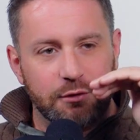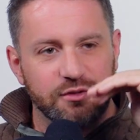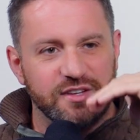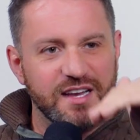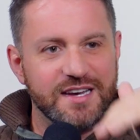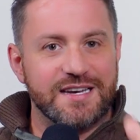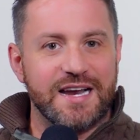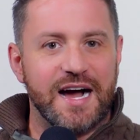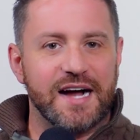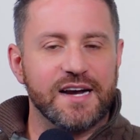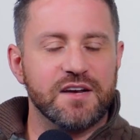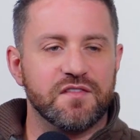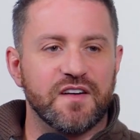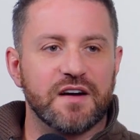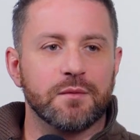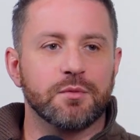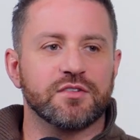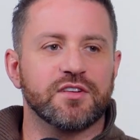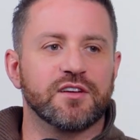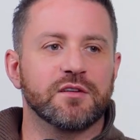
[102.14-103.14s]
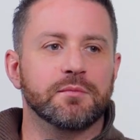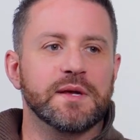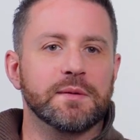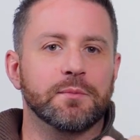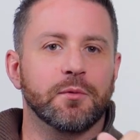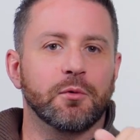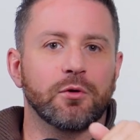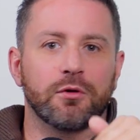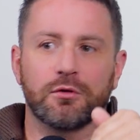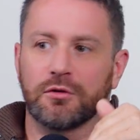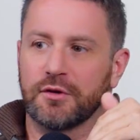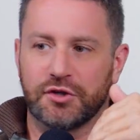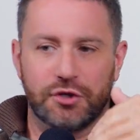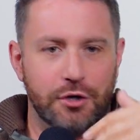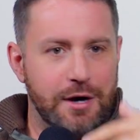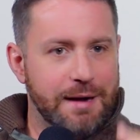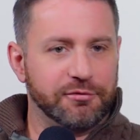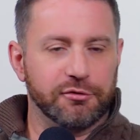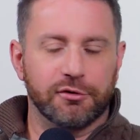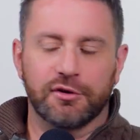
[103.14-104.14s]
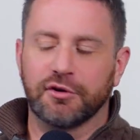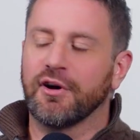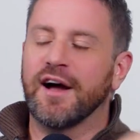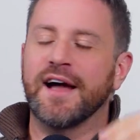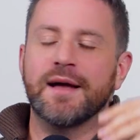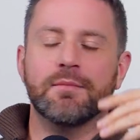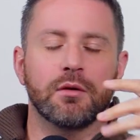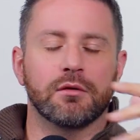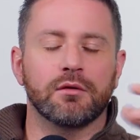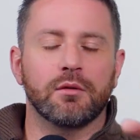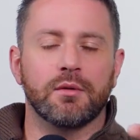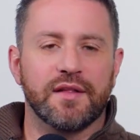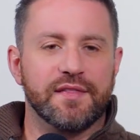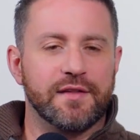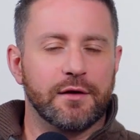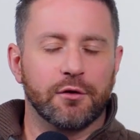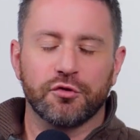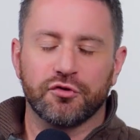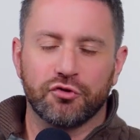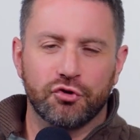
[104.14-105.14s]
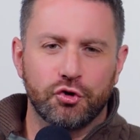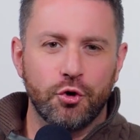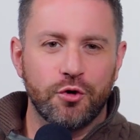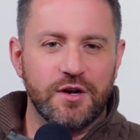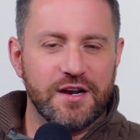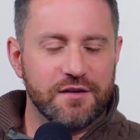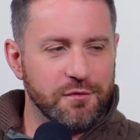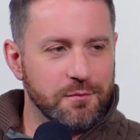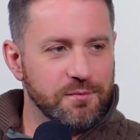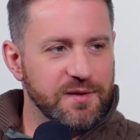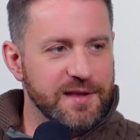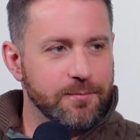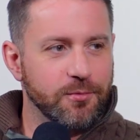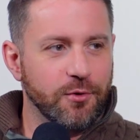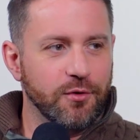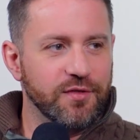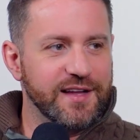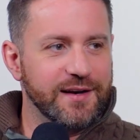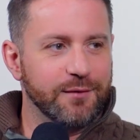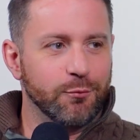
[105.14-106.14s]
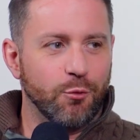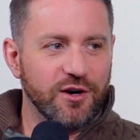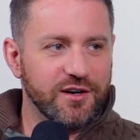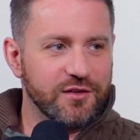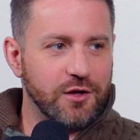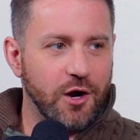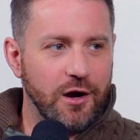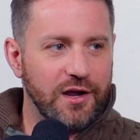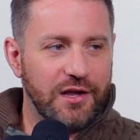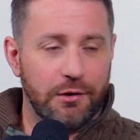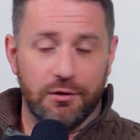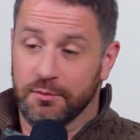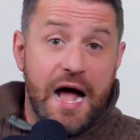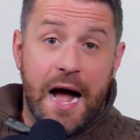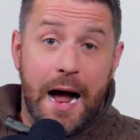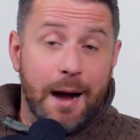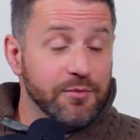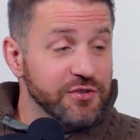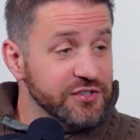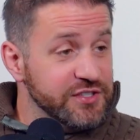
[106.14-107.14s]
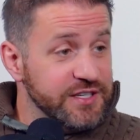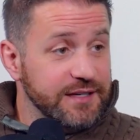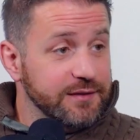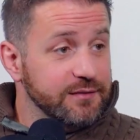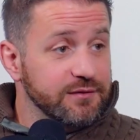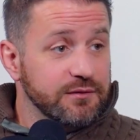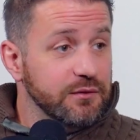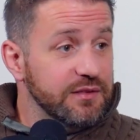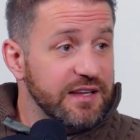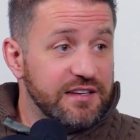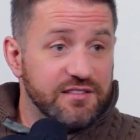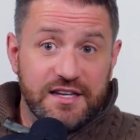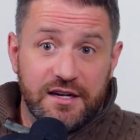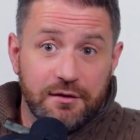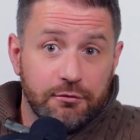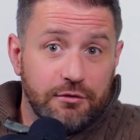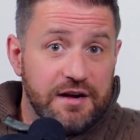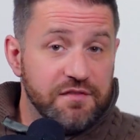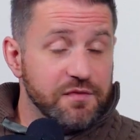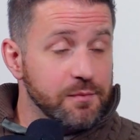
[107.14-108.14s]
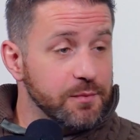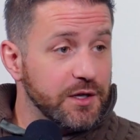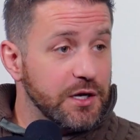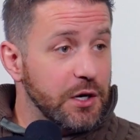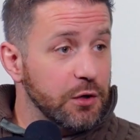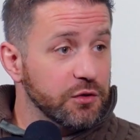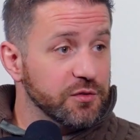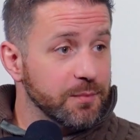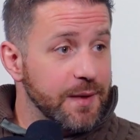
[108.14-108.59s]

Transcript: would say 95% of people were, you're absolutely right, blah, blah, blah. And there's two different people that wanted to argue with. I'm just going to, let's get it right from the goat's